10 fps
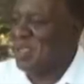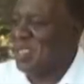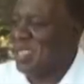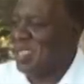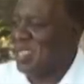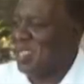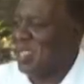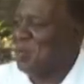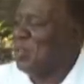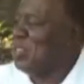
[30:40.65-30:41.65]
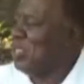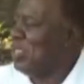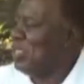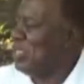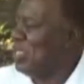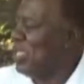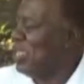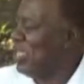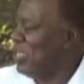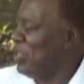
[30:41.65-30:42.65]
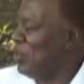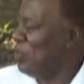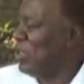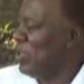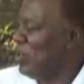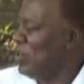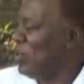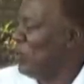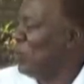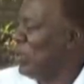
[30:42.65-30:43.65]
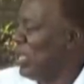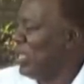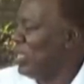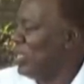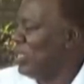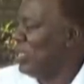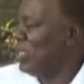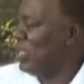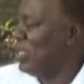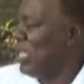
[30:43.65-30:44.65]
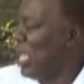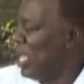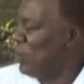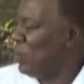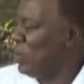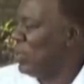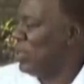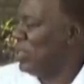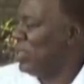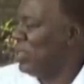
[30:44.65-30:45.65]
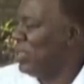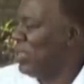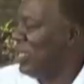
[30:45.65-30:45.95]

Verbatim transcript: Emmentine is a lady of my own heart hard worker,